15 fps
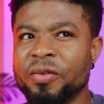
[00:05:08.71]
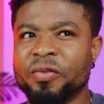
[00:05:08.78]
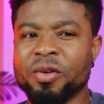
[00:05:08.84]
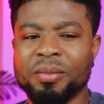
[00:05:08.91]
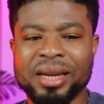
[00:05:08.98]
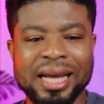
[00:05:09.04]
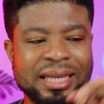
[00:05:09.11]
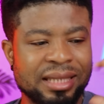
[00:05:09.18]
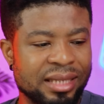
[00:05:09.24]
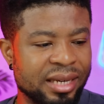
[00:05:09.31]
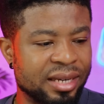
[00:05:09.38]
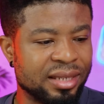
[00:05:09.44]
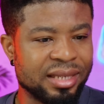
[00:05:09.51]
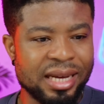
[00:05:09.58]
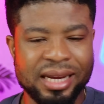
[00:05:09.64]
from last
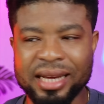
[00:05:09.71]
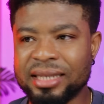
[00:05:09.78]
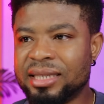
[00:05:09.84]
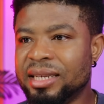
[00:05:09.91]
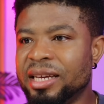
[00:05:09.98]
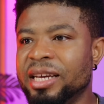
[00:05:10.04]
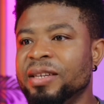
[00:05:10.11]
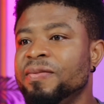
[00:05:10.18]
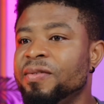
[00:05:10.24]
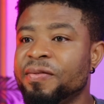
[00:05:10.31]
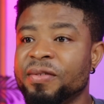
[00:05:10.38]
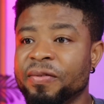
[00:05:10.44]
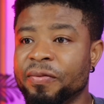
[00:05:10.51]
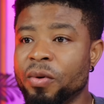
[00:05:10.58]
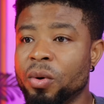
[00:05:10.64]
year's Galaxy
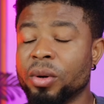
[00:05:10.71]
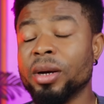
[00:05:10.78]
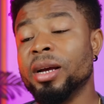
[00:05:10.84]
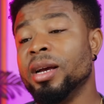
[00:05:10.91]
A54.